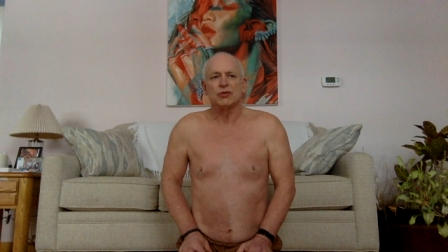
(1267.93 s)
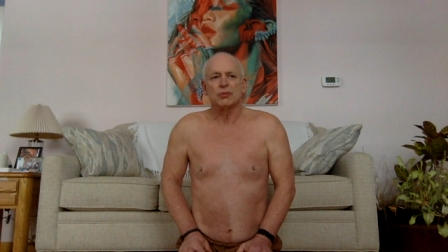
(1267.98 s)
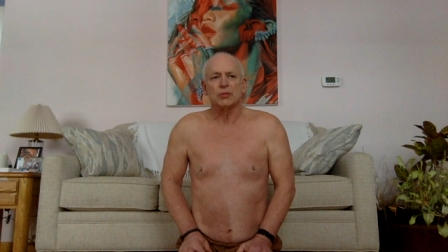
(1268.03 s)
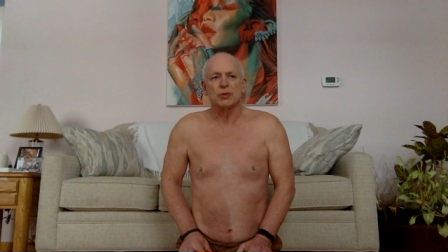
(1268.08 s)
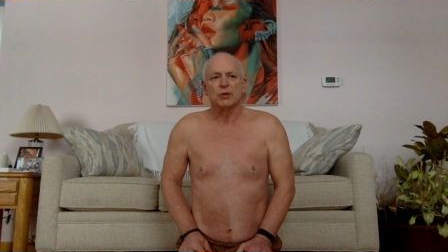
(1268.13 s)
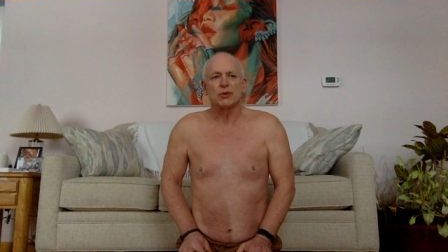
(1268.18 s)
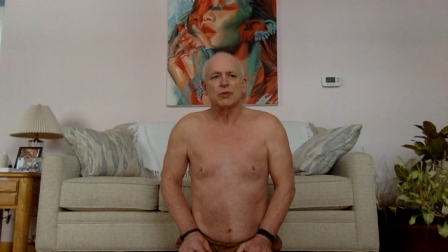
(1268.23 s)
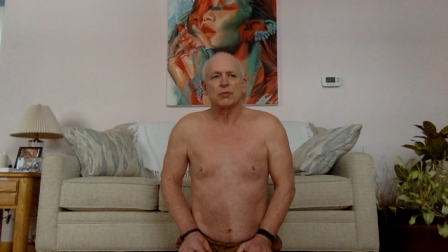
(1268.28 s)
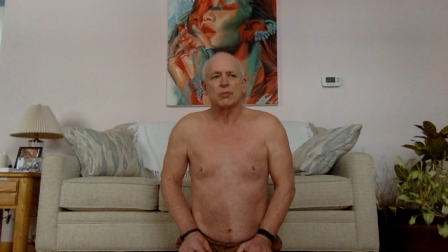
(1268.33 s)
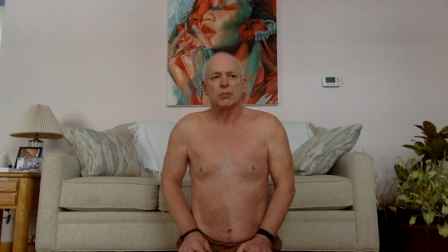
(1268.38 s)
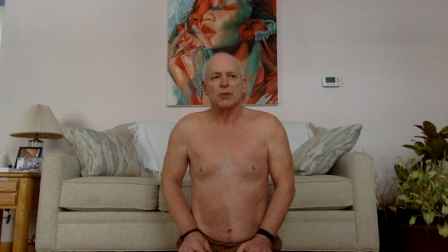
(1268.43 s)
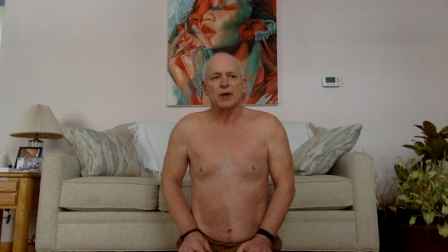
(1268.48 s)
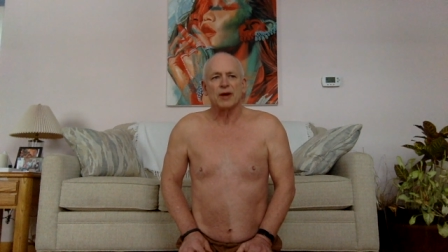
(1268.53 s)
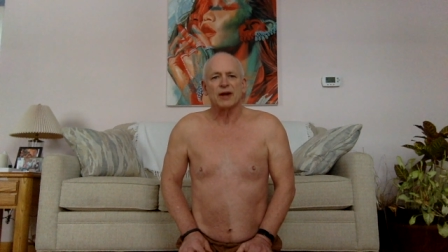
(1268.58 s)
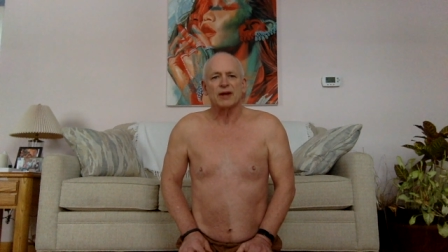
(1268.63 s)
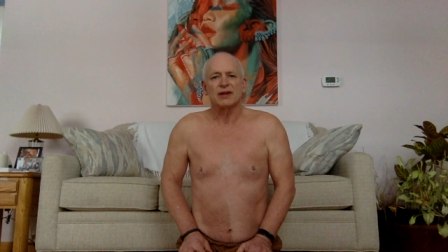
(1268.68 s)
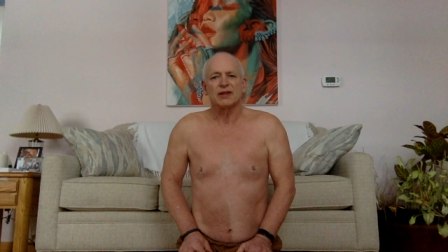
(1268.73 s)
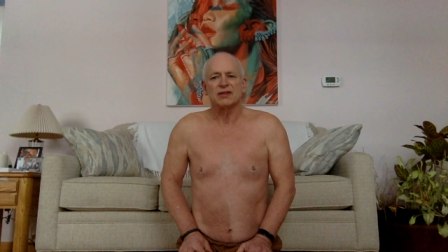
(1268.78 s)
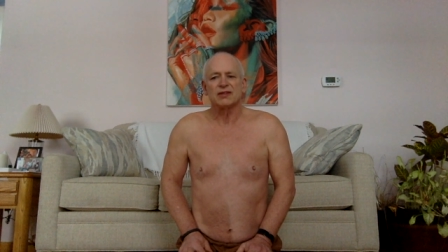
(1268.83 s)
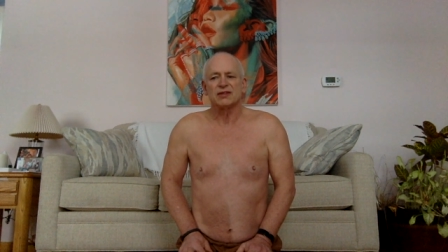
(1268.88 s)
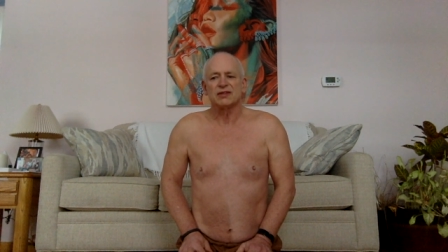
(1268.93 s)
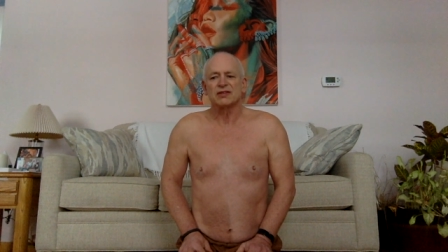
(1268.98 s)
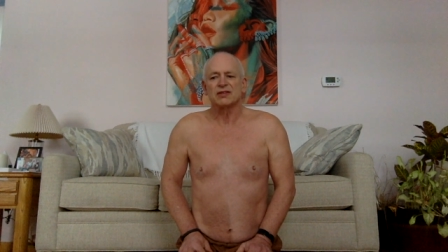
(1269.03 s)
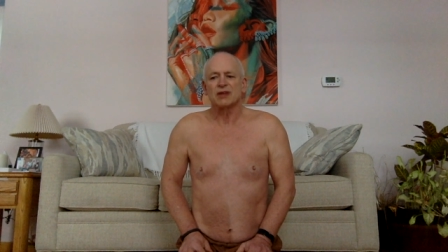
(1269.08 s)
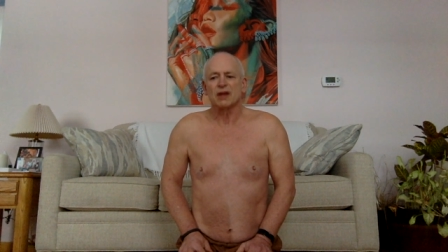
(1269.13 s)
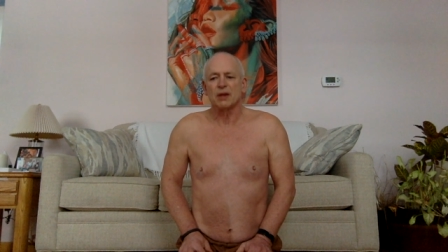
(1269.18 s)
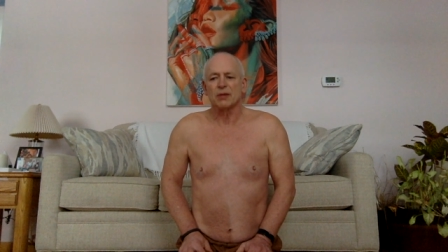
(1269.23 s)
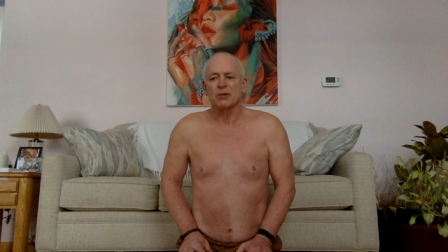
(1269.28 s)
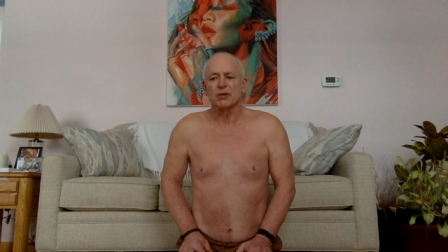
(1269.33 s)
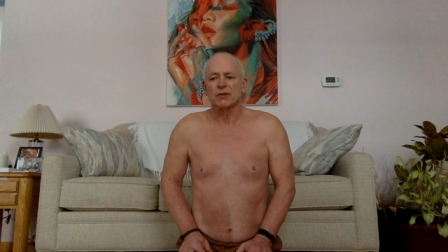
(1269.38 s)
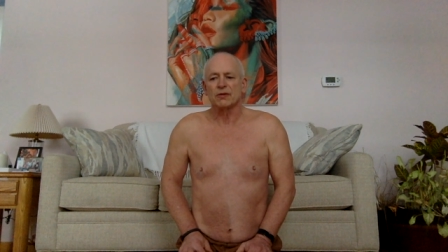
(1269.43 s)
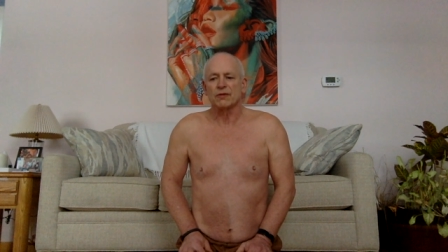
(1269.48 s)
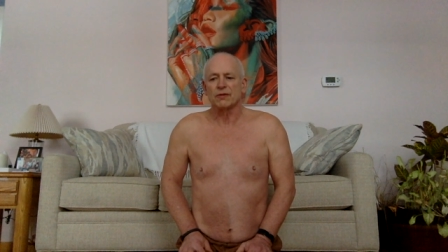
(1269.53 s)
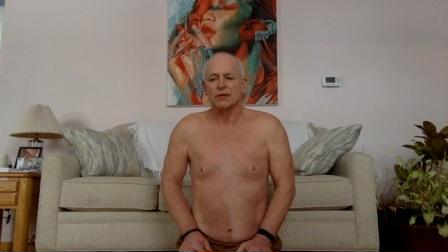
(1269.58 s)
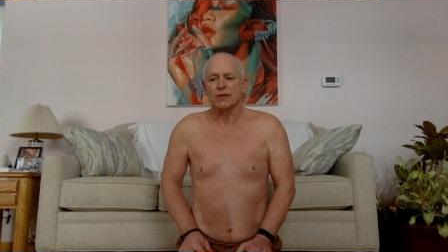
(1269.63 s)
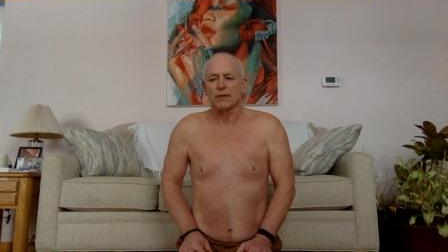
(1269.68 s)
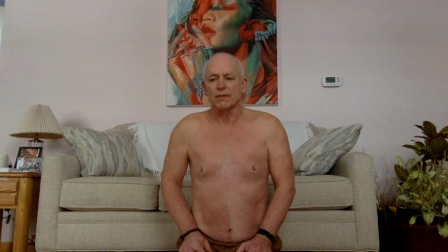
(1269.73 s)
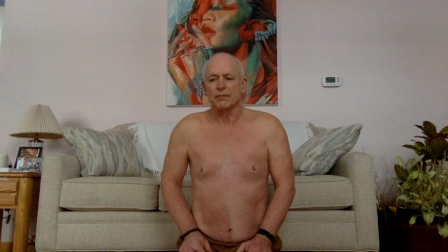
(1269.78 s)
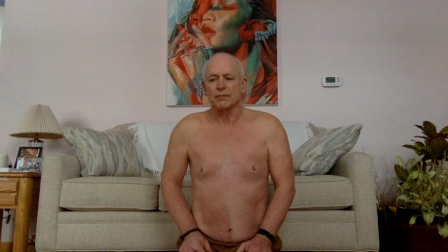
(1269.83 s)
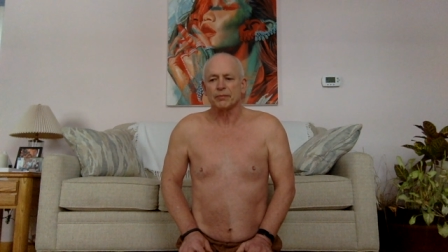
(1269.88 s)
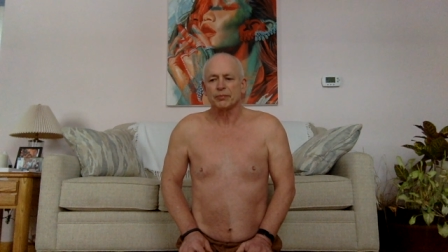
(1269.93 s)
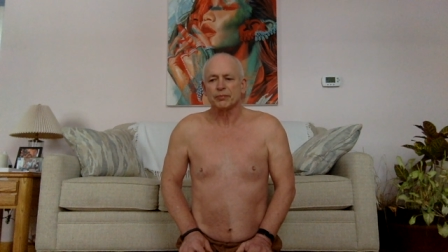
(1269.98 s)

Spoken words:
where the practice is coming from.